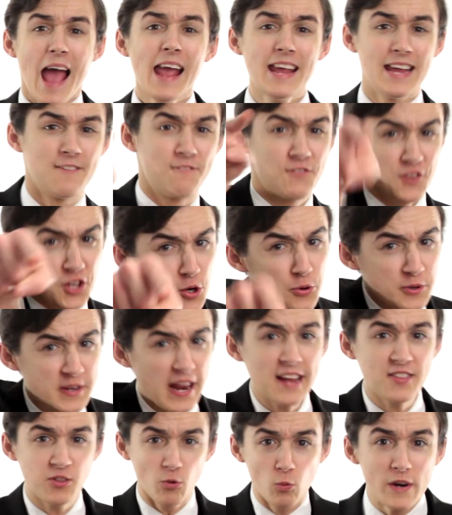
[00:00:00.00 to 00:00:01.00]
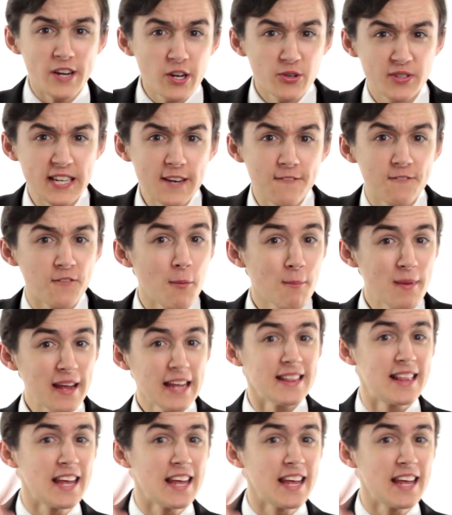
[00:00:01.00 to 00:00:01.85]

Hey, if you take the window seat from me,